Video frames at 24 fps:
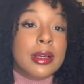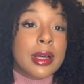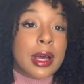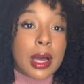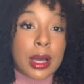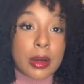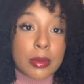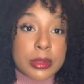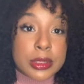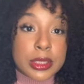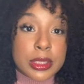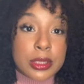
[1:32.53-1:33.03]

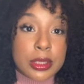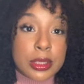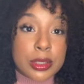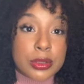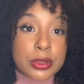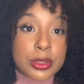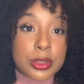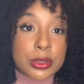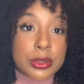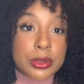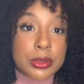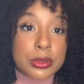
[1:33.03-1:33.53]
I wasn't gonna go
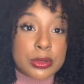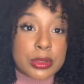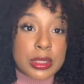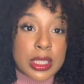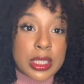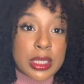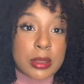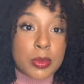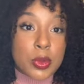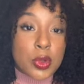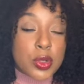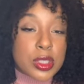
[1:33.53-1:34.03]
to
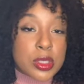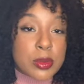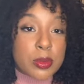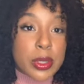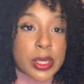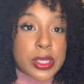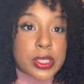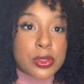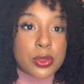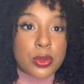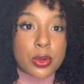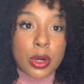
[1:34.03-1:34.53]
the beauty supply
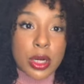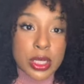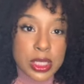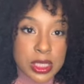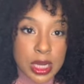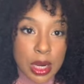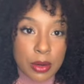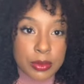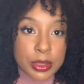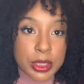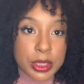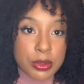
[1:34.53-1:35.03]
store. It's
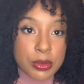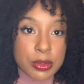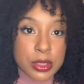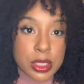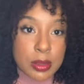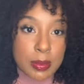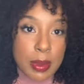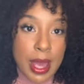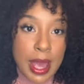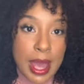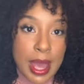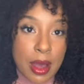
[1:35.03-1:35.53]
not really close
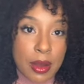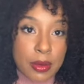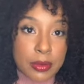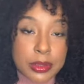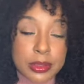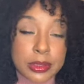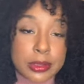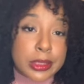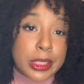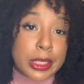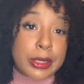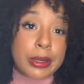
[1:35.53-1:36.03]
to my house.
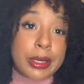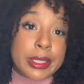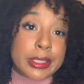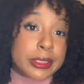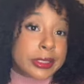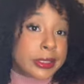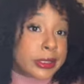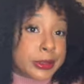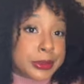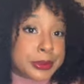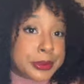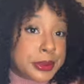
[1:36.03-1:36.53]
So I just
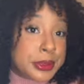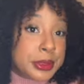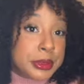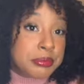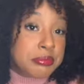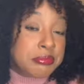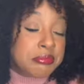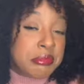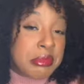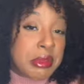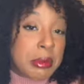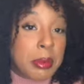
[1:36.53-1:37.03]
used
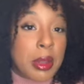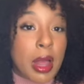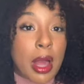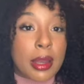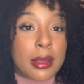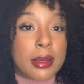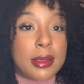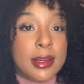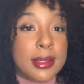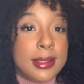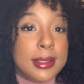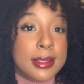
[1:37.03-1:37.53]
the
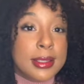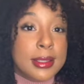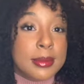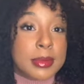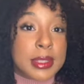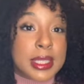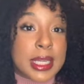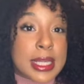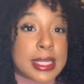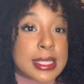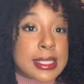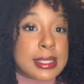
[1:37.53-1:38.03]
blonde
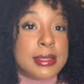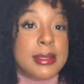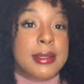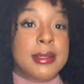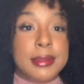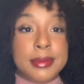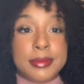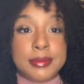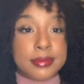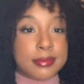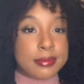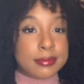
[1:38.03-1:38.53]
because
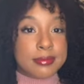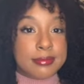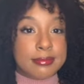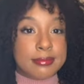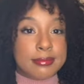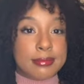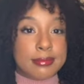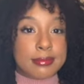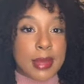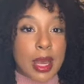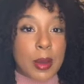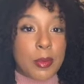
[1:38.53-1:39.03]

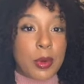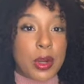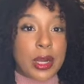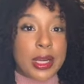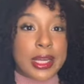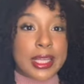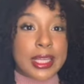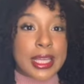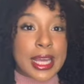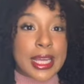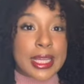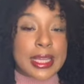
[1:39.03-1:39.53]
I'm wearing
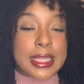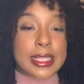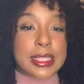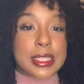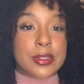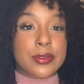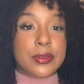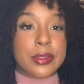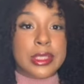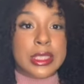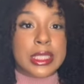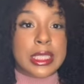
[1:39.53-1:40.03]
it like this
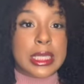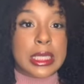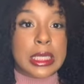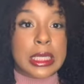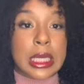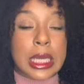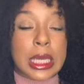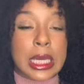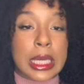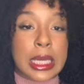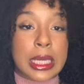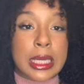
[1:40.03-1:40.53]
really,
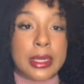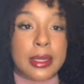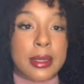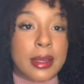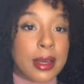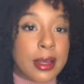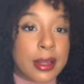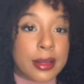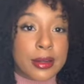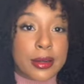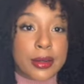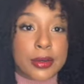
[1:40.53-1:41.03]
and
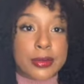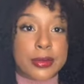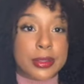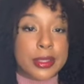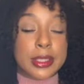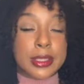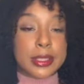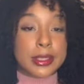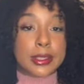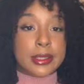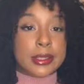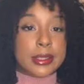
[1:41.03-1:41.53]
I don't
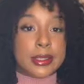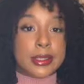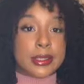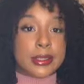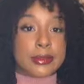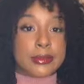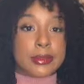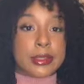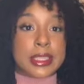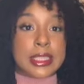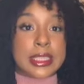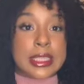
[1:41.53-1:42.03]

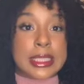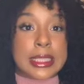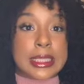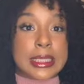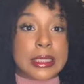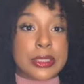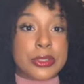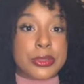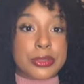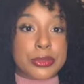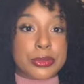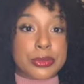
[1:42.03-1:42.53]
really need
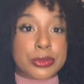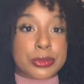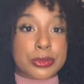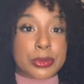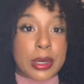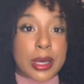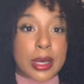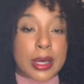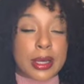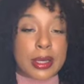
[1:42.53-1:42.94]
to